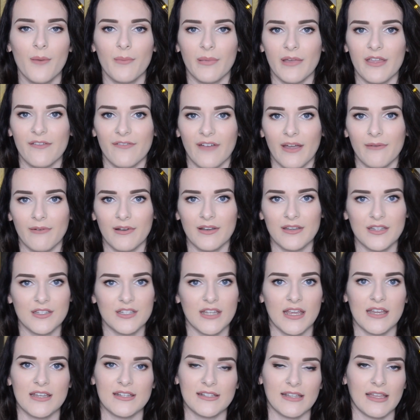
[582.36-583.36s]
But if I want to
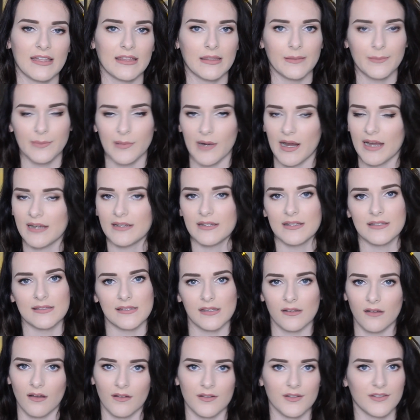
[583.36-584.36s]
change like the brightness,
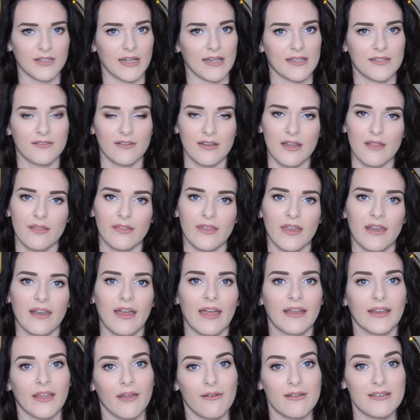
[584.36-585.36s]
the contrast or anything,
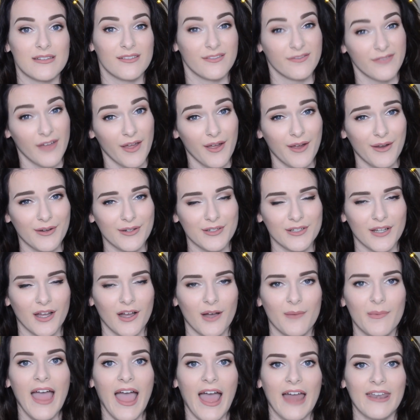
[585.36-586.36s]
I go into
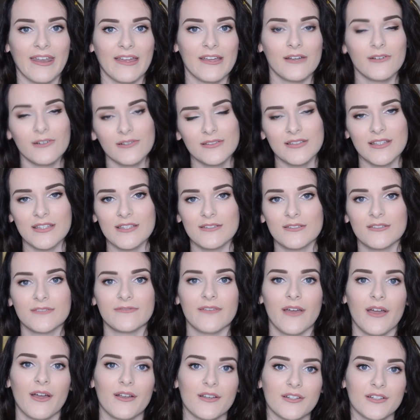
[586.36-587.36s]
Photoshop. And I also use
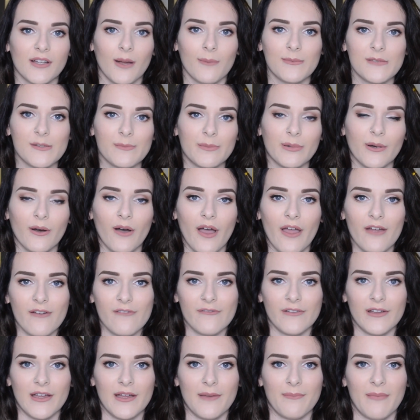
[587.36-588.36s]
Photoshop to put
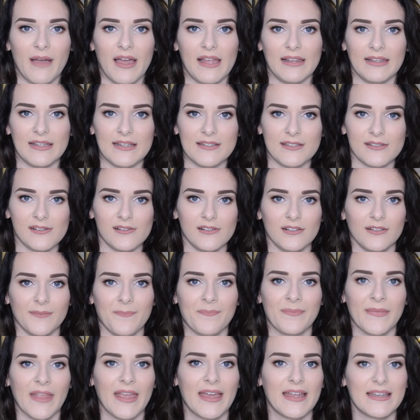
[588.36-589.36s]
over my little
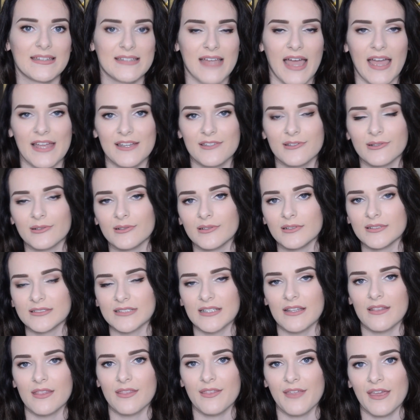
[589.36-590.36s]
titles
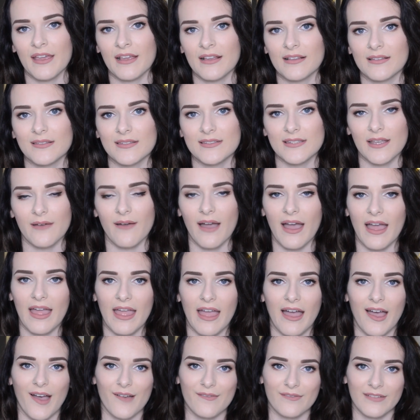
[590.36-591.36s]
and things. So I
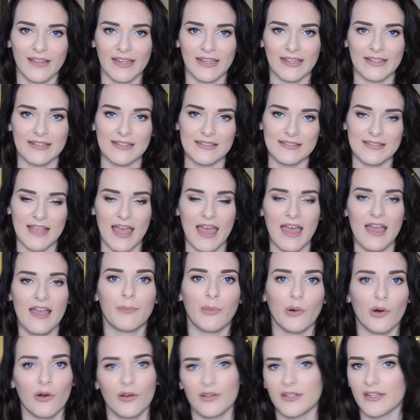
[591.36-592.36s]
have like a set
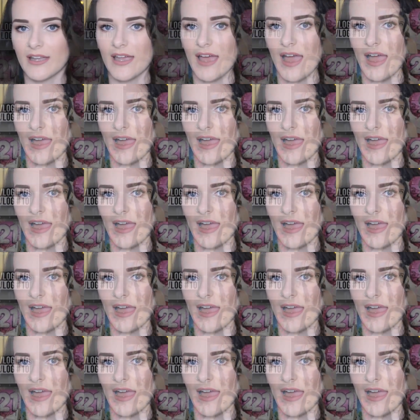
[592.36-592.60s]
border